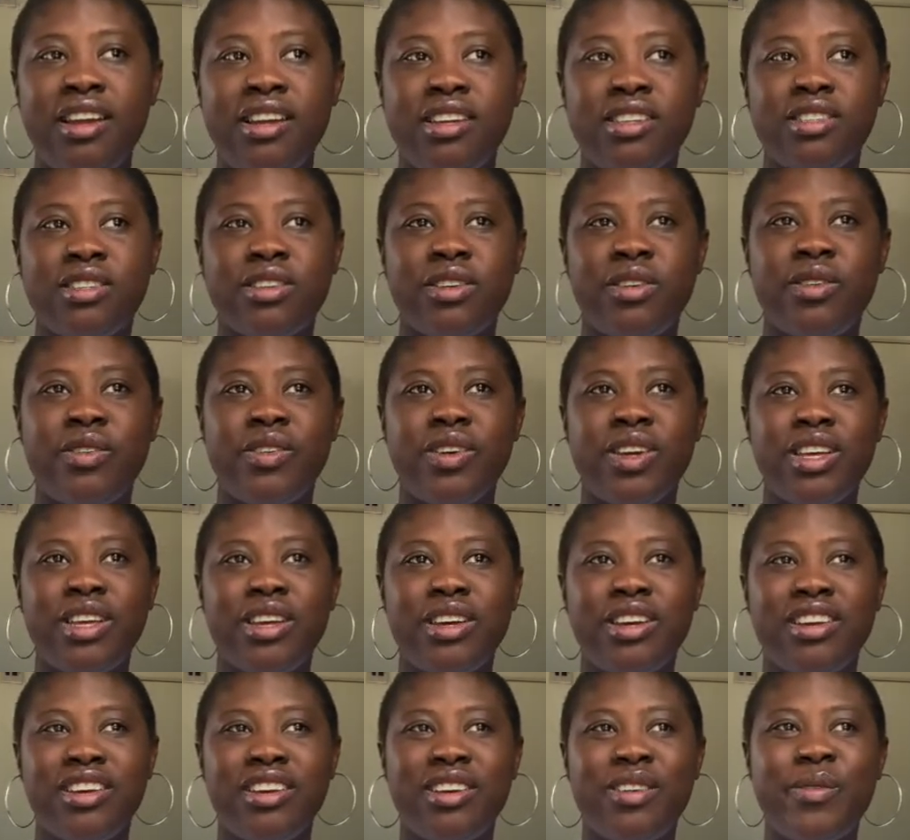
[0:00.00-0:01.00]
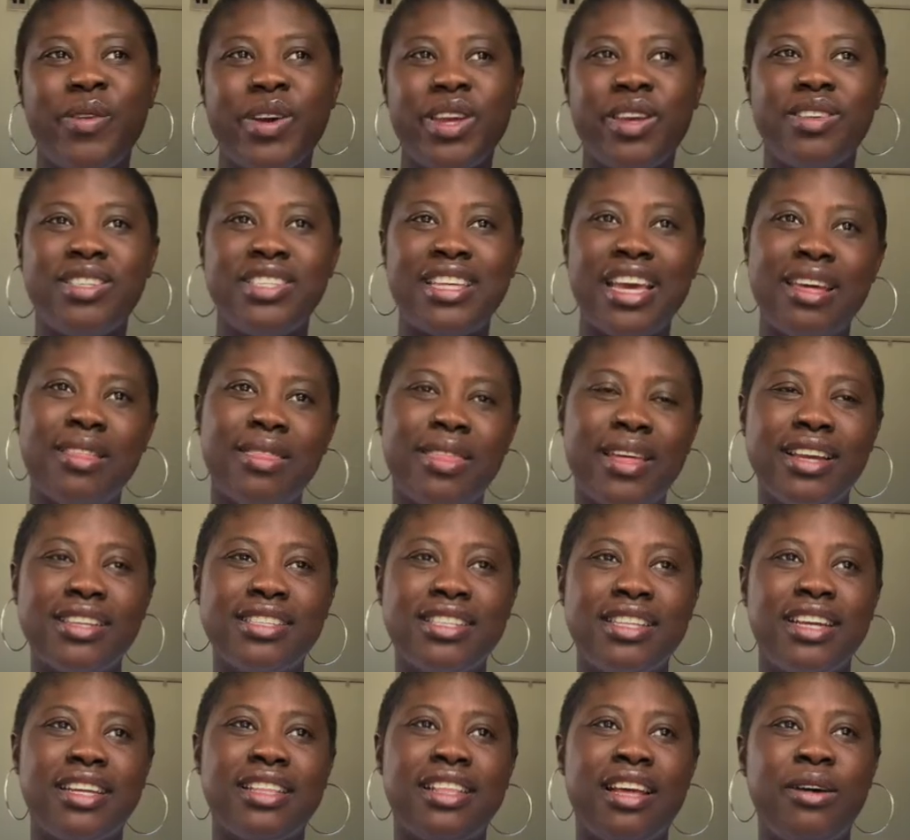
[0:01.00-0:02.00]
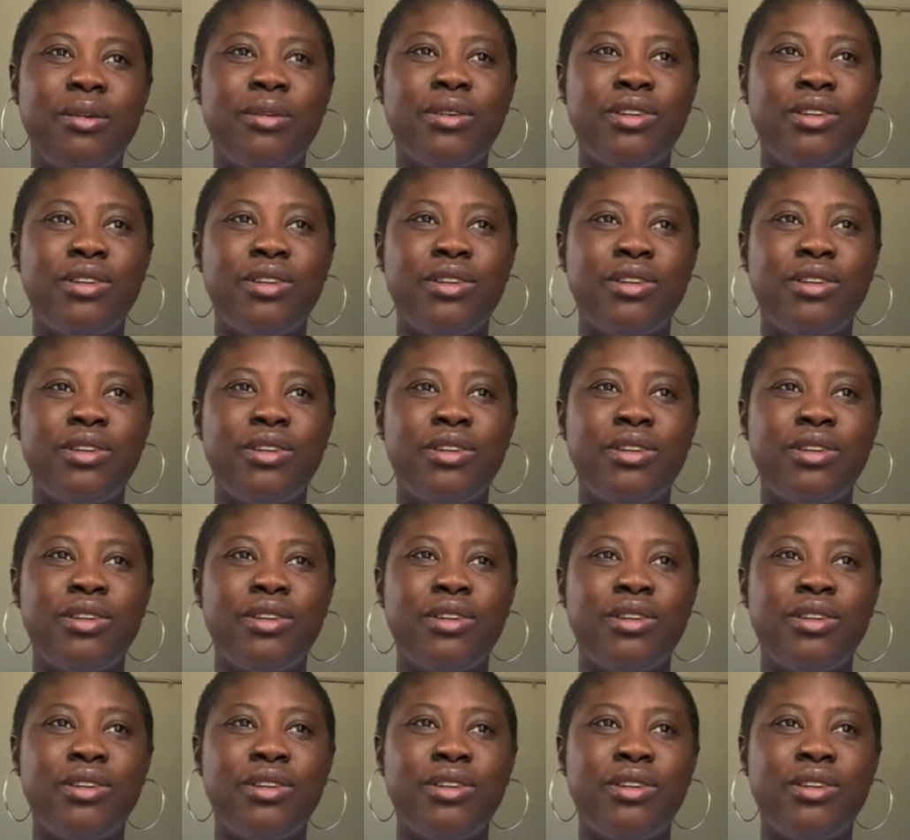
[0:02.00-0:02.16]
So when you say things like that,